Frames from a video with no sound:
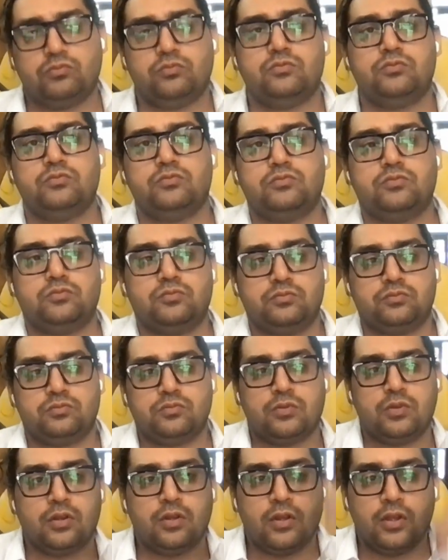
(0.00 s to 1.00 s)
Mm.
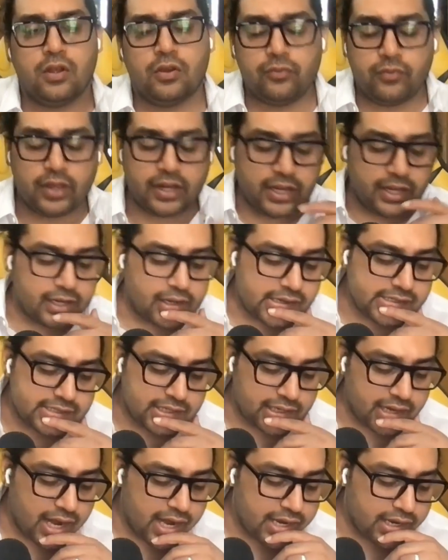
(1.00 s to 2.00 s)
Very
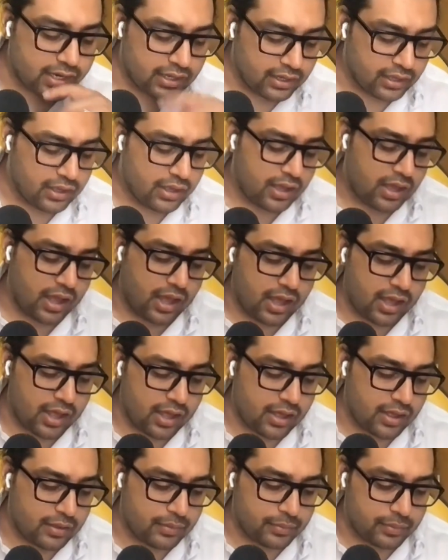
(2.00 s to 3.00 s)
interesting. And
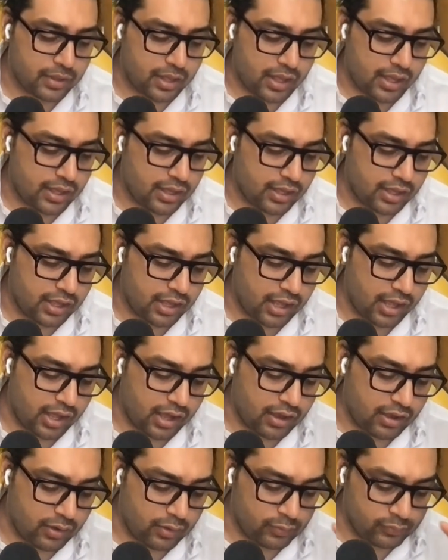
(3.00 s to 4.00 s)
uh,
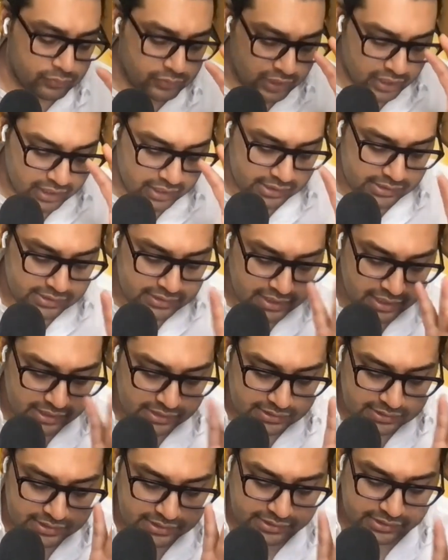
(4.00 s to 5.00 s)
there is
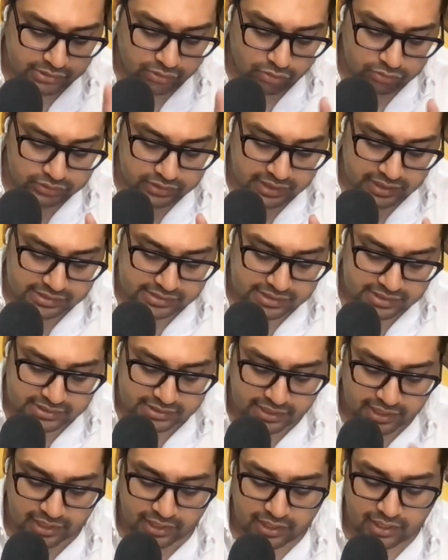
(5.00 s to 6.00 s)
there is this oh, there is
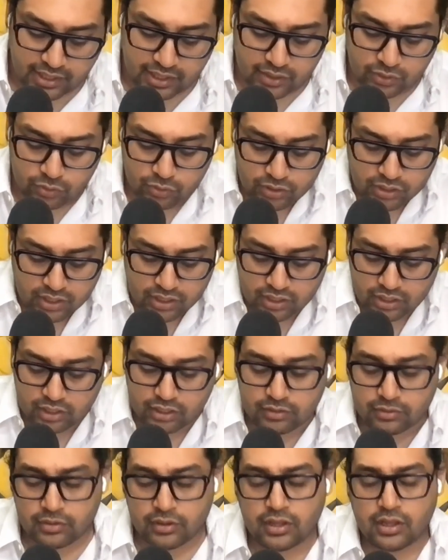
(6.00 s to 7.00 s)
this thing around
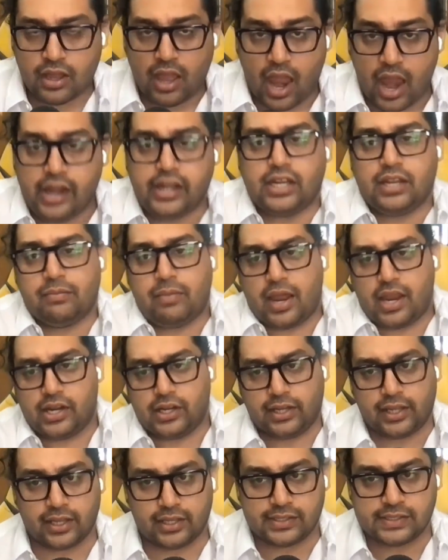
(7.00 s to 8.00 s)
uh,
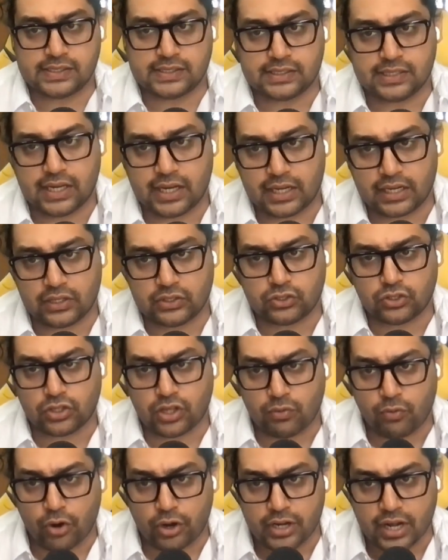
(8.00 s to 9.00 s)
antibiotics that you should
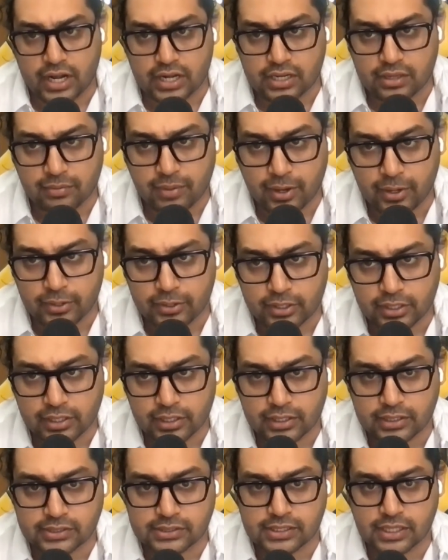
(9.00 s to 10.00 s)
avoid
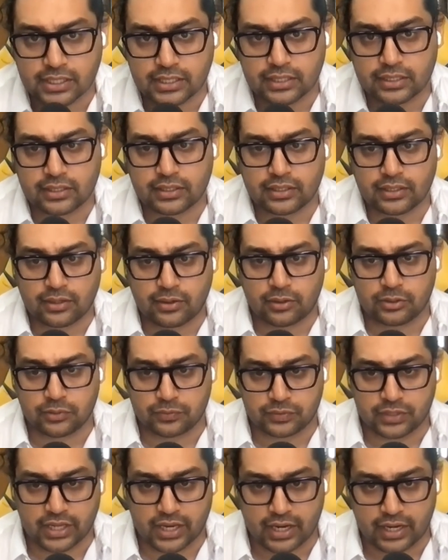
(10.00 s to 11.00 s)
antibiotics and all
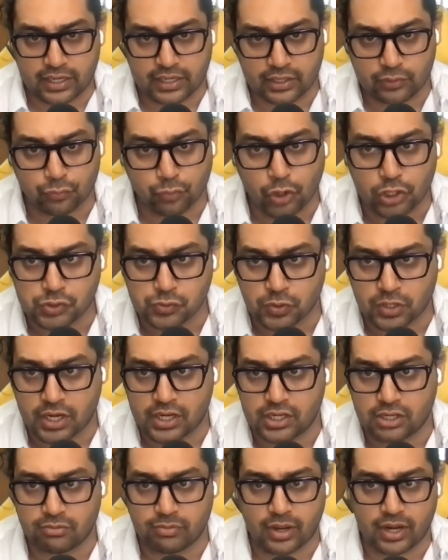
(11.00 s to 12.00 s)
of that, and watch for
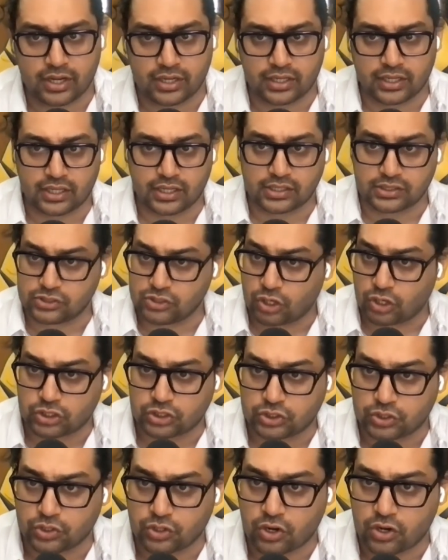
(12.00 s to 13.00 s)
antibiotics. Not
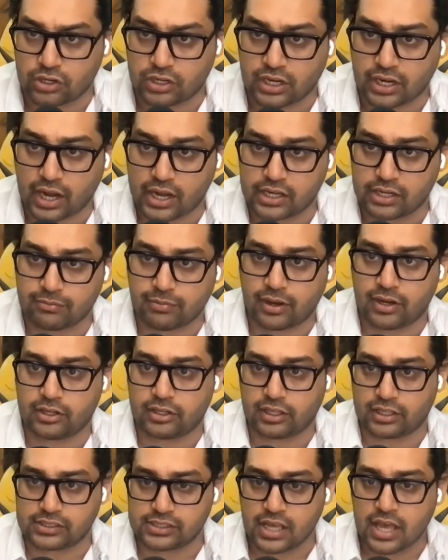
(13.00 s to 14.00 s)
should not take
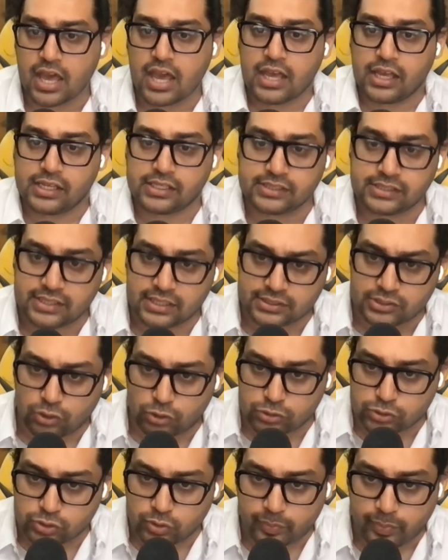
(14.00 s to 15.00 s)
antibiotics is this
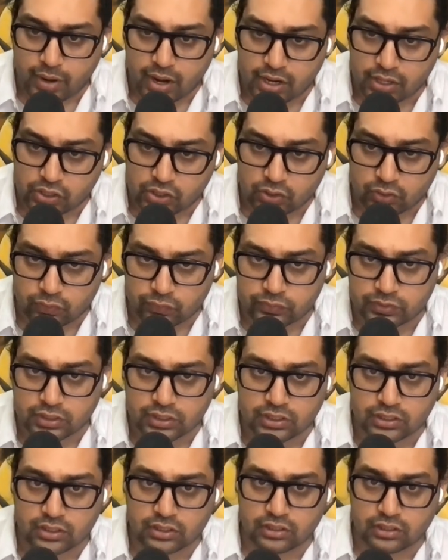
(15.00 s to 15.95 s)
also part of the